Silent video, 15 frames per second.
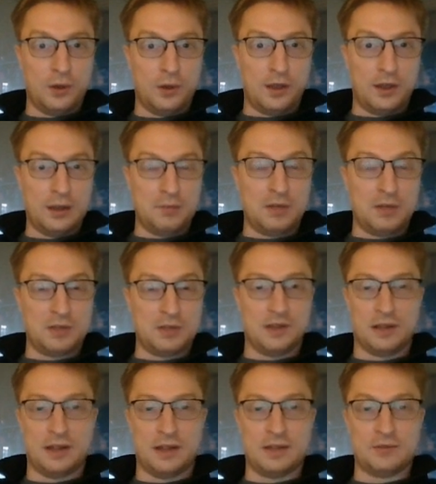and much like
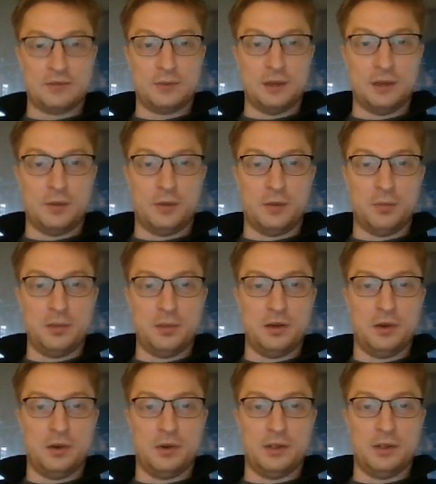last week with
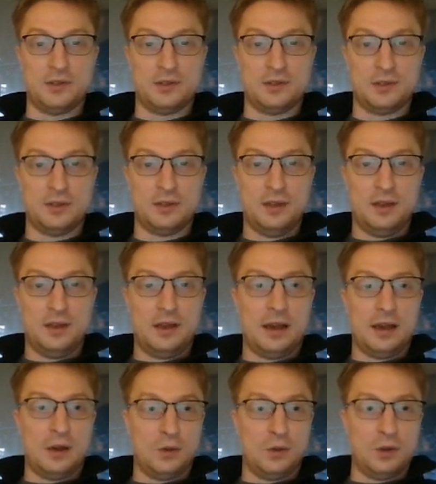Bill, it's
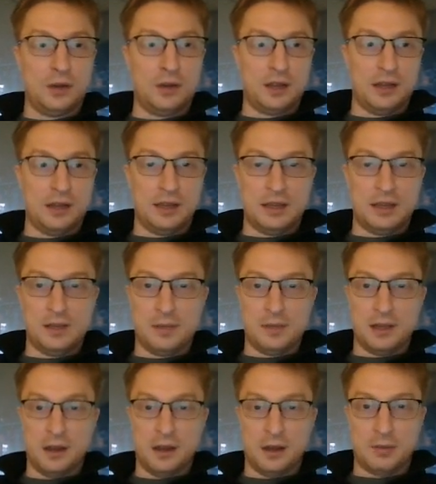how long can he keep
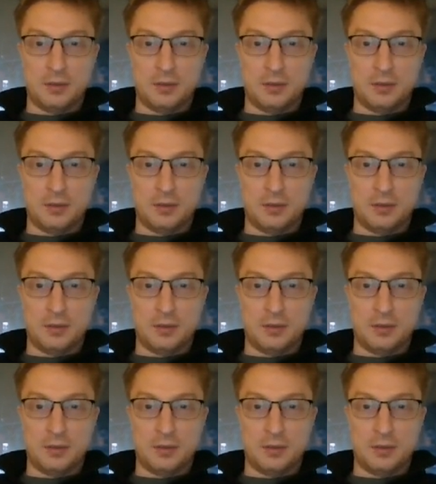that up?